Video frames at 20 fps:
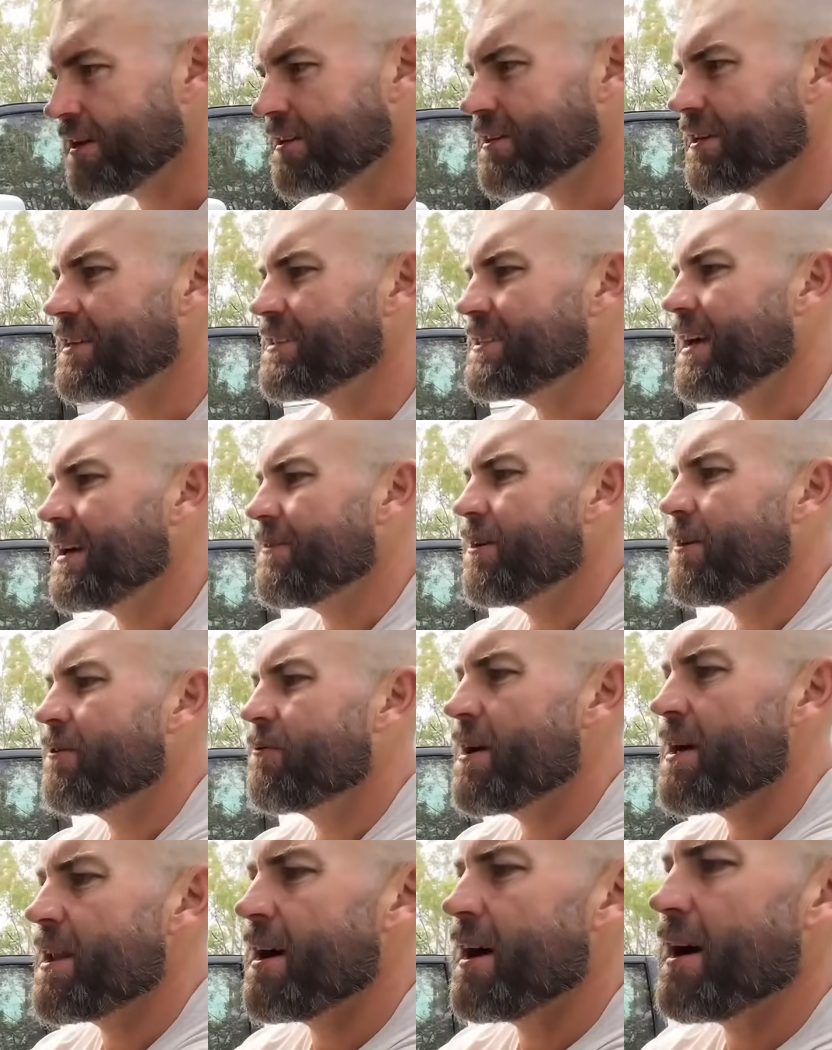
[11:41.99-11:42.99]
It does have a
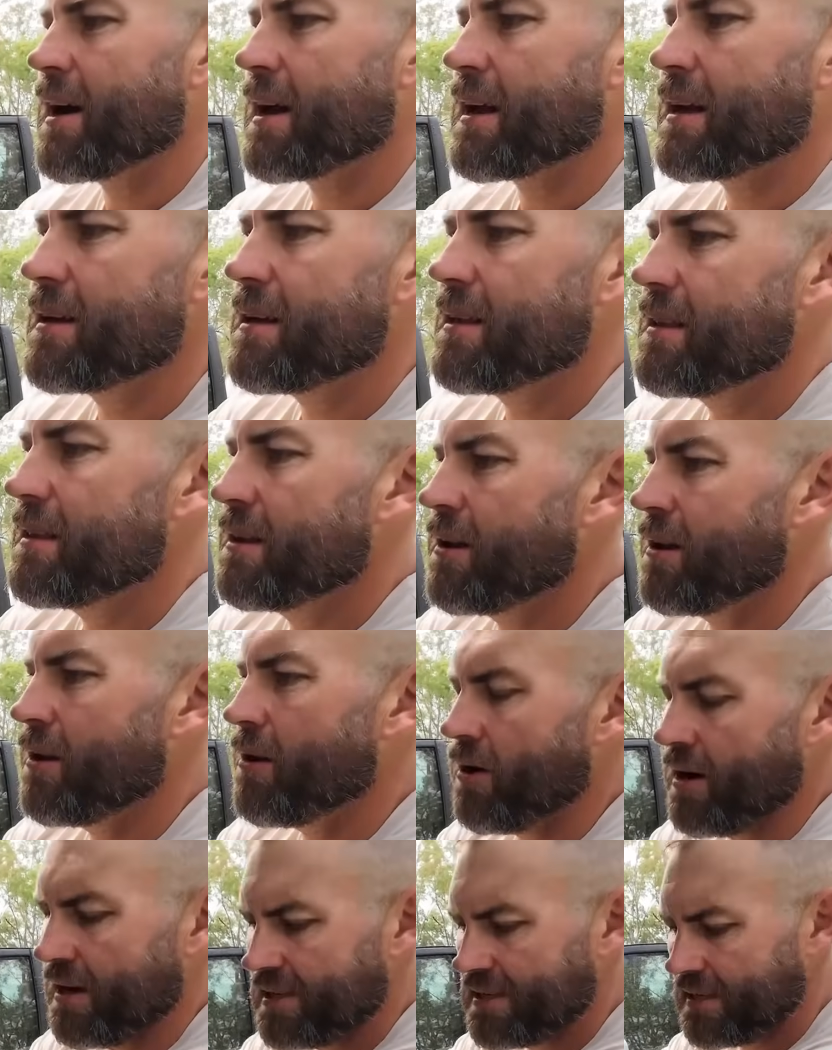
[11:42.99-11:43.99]
red arc little
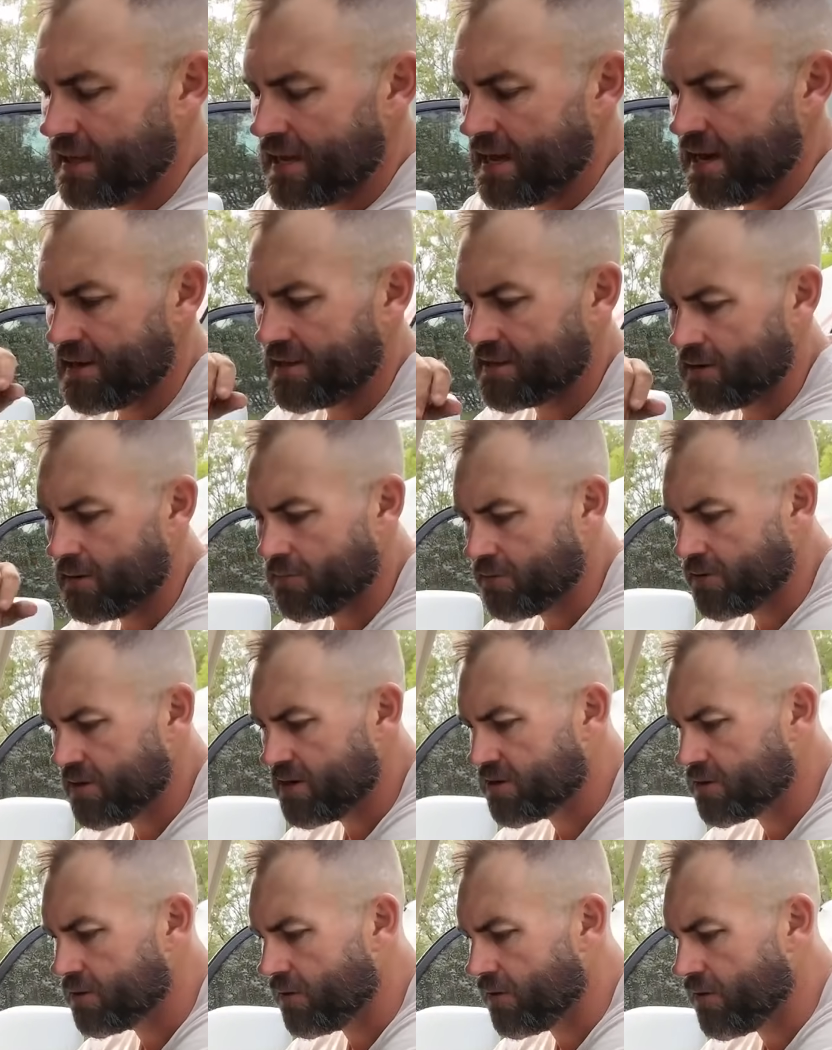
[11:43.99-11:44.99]
isolator, so I'm pretty
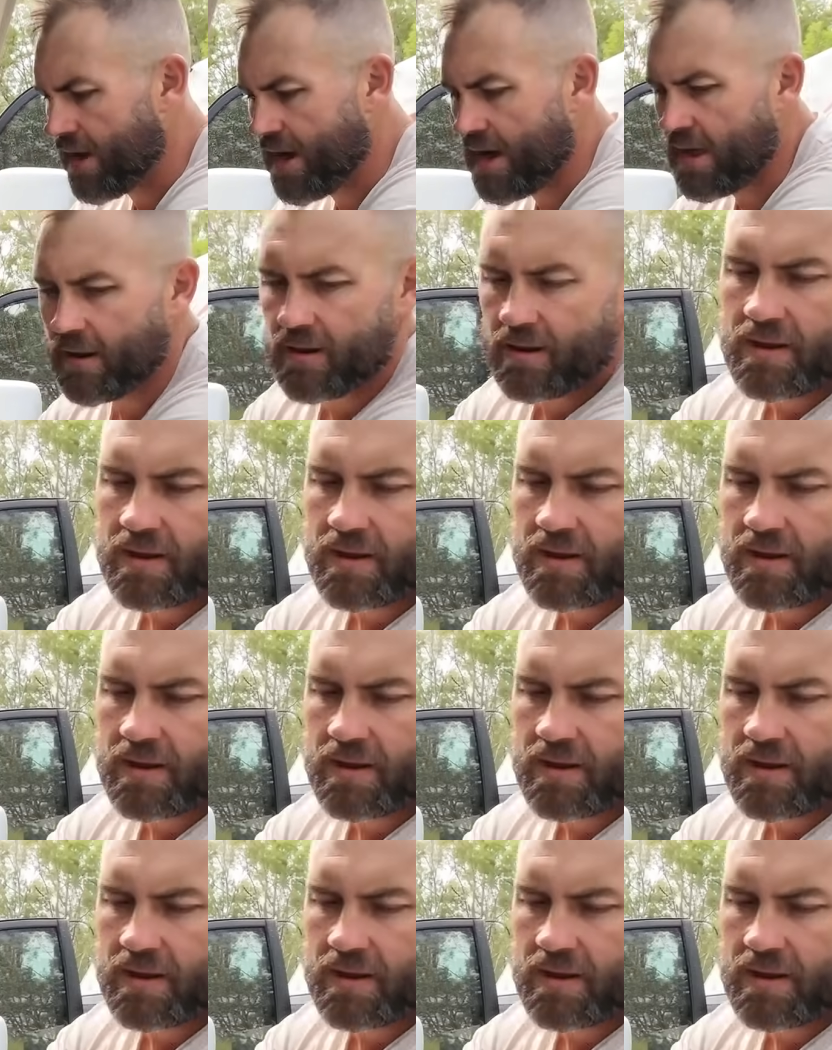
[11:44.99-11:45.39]
sure that